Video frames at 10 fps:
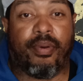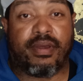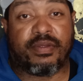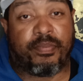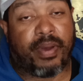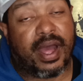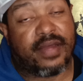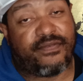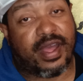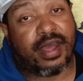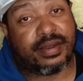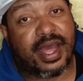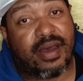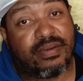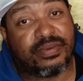But you probably found
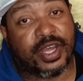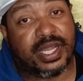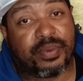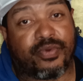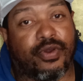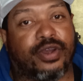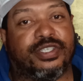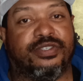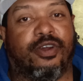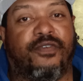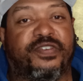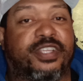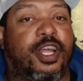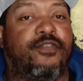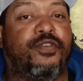out you ended up crossing off the
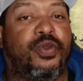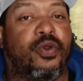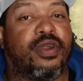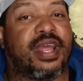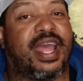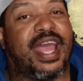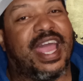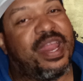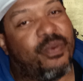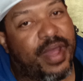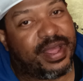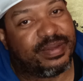state of New York anyway.